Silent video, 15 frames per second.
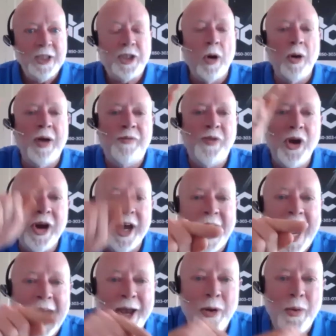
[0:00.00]
So if you're a
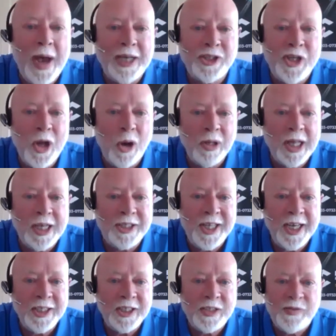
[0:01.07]
guy who has no
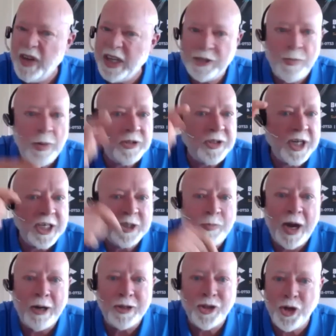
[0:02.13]
listings, FSBOs and
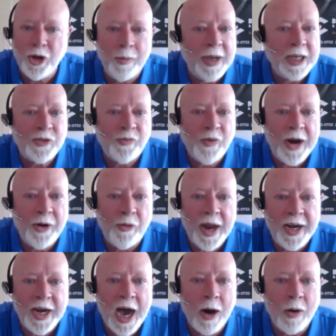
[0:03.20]
expireds are your best friend
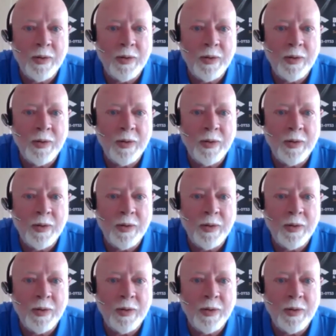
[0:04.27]
right now.